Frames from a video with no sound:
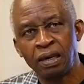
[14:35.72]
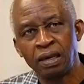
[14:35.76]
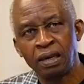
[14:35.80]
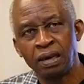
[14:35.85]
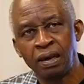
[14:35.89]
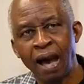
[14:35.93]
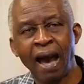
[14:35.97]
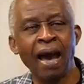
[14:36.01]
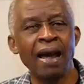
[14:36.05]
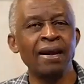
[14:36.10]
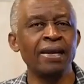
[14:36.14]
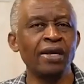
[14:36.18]

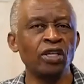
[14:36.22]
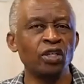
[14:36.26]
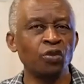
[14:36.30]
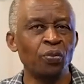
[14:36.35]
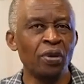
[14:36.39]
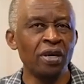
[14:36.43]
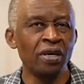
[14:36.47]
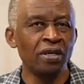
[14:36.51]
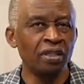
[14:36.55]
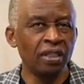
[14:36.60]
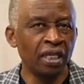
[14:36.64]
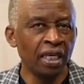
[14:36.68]
And he's
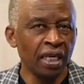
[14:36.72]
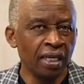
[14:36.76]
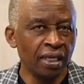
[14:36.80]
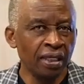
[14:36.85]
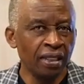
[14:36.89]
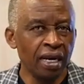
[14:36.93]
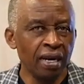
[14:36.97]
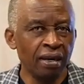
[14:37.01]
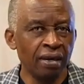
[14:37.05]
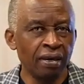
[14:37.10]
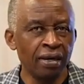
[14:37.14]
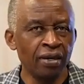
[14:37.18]
been
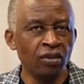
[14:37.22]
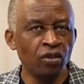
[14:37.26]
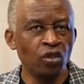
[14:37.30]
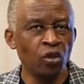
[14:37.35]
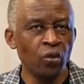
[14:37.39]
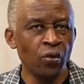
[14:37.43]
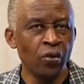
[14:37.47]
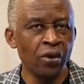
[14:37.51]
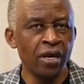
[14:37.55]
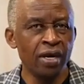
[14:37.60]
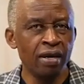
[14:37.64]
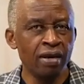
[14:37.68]
diligently
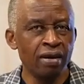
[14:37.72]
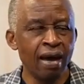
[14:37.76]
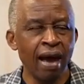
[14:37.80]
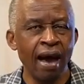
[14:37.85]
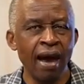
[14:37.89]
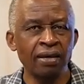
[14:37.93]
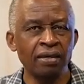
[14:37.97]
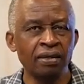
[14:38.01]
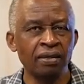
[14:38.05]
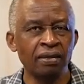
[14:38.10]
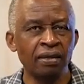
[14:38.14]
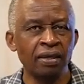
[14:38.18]
doing
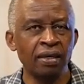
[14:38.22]
that.